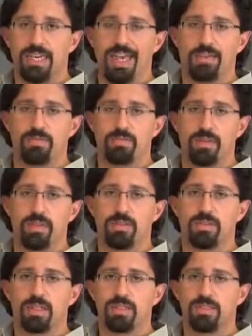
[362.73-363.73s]
as we
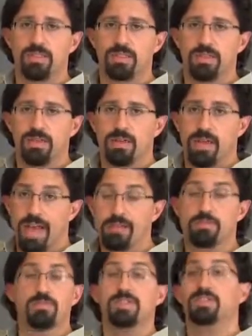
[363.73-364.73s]
learned it,
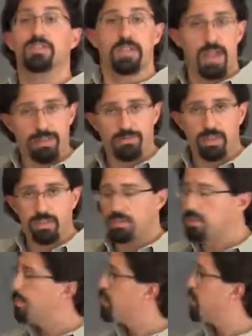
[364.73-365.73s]
as we derived it,
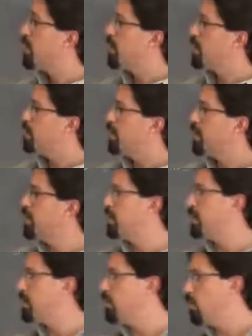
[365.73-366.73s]
but
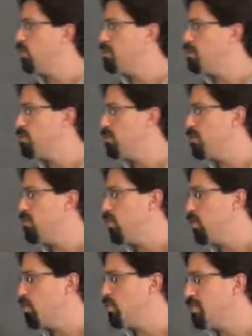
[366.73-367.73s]
it also
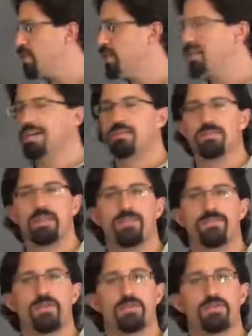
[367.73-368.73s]
works very nicely
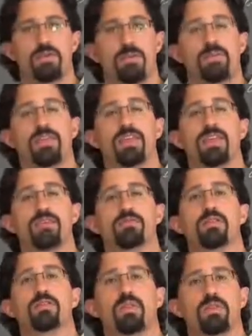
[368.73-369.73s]
for some of the things
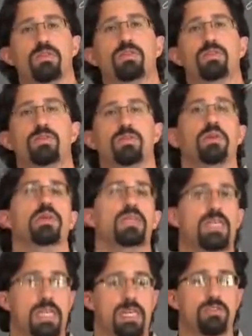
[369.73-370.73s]
that we will do
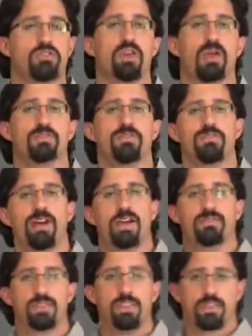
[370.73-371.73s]
in Chapter
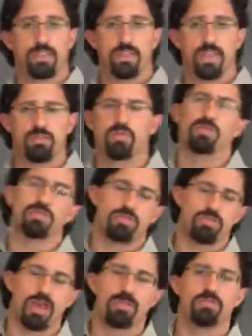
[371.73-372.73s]
5 in integration, or in
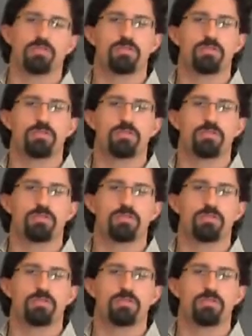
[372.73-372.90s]
Chapter